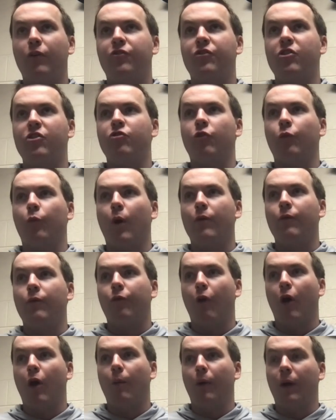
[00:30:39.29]
season run
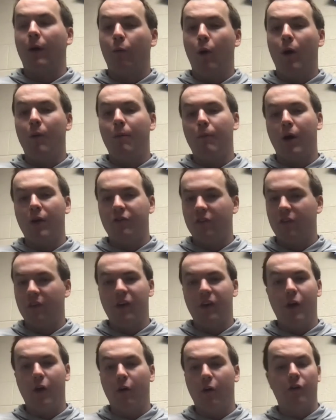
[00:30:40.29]
from? Like, what months of the
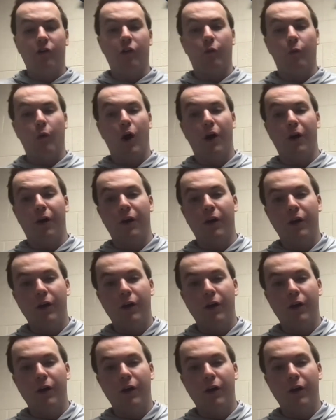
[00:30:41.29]
year does it run?